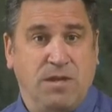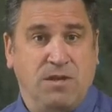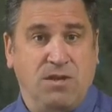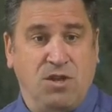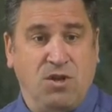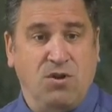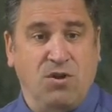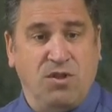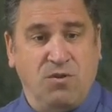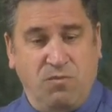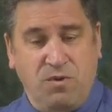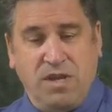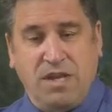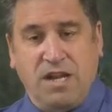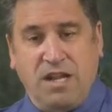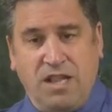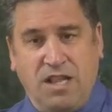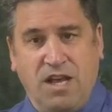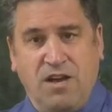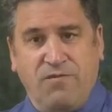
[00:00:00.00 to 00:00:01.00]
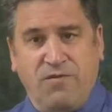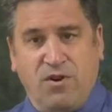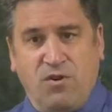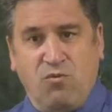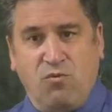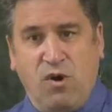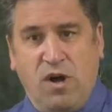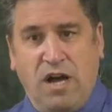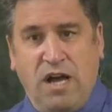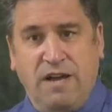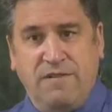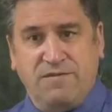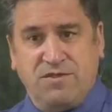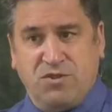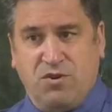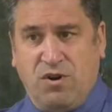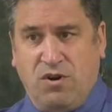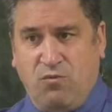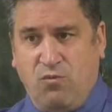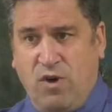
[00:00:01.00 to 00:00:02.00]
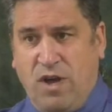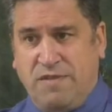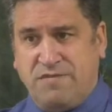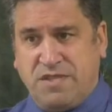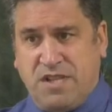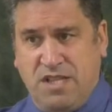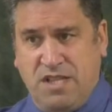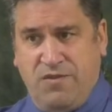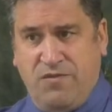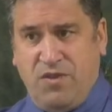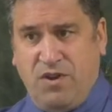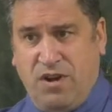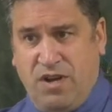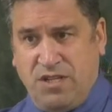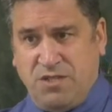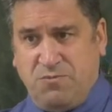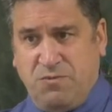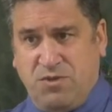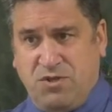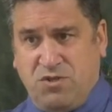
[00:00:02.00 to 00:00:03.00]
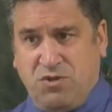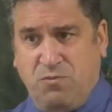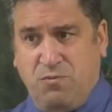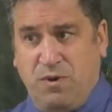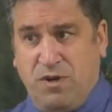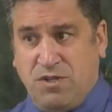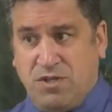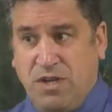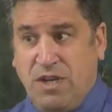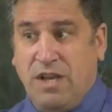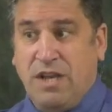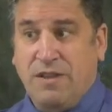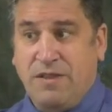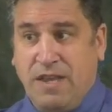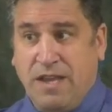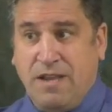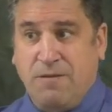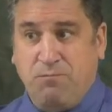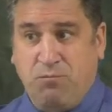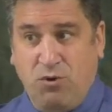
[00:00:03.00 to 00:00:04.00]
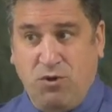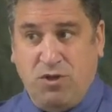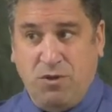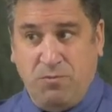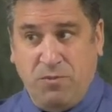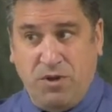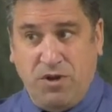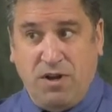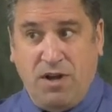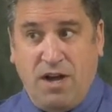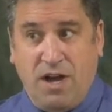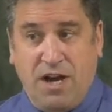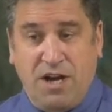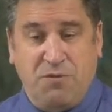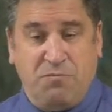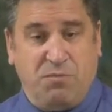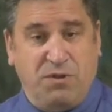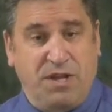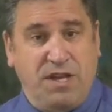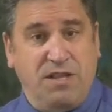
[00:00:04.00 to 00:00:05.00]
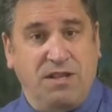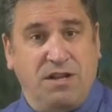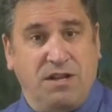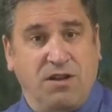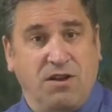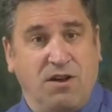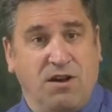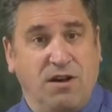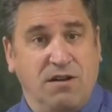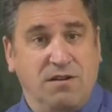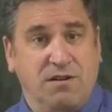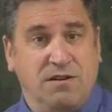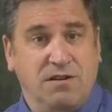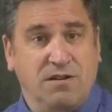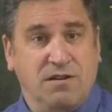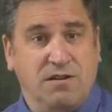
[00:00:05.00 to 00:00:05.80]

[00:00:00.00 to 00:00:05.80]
You know that we can love our wives, or our wives can love their husbands so much they can put them on a higher plane than God